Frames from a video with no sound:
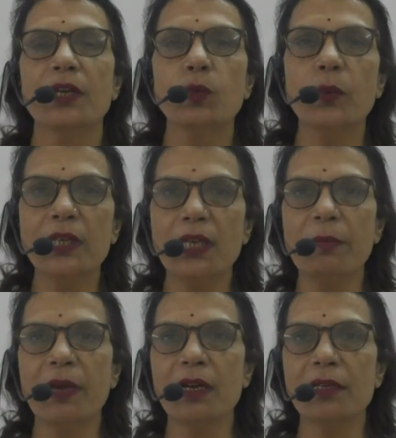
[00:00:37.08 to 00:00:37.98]
20
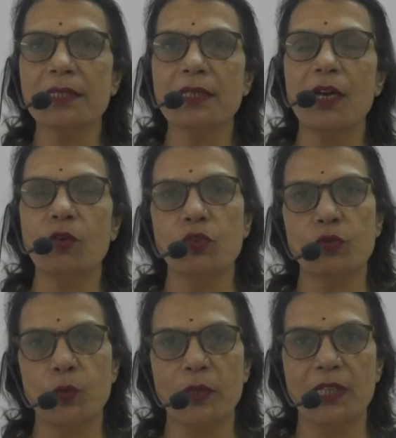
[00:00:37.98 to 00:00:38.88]
marks out
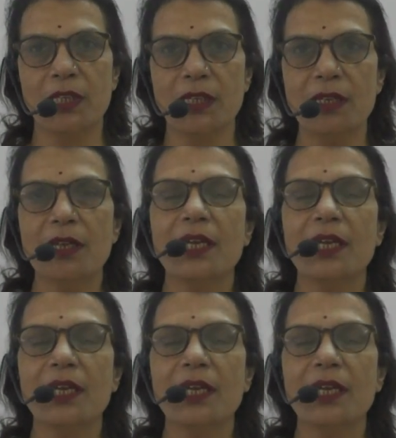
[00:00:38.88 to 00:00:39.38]
of 20.